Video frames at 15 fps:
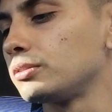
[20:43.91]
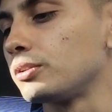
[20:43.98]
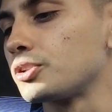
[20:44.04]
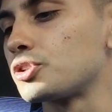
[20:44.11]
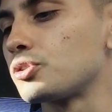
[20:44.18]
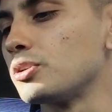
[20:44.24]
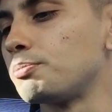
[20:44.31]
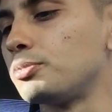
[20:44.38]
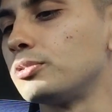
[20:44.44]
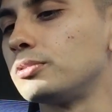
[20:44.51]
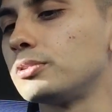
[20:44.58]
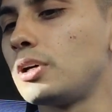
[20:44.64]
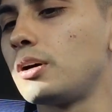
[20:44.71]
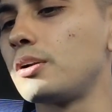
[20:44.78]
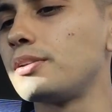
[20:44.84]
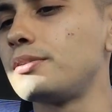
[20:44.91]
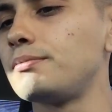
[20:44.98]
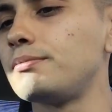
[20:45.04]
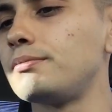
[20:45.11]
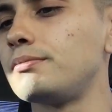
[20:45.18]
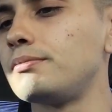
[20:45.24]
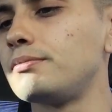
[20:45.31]
or a triple.
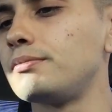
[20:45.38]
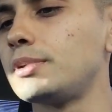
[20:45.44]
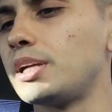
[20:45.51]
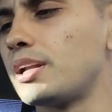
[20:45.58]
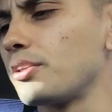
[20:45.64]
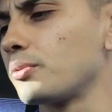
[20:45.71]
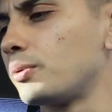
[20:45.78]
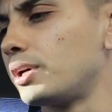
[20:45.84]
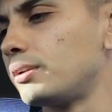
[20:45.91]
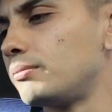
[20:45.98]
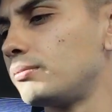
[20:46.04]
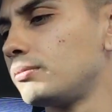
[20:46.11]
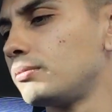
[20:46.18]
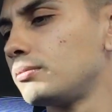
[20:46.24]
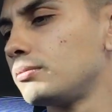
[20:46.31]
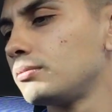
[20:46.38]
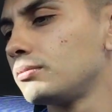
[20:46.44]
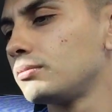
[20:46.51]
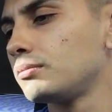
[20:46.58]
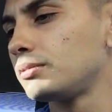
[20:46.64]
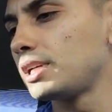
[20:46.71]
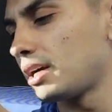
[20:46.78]
Another one.
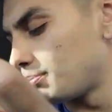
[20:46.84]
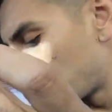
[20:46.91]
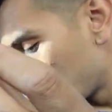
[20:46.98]
Yeah,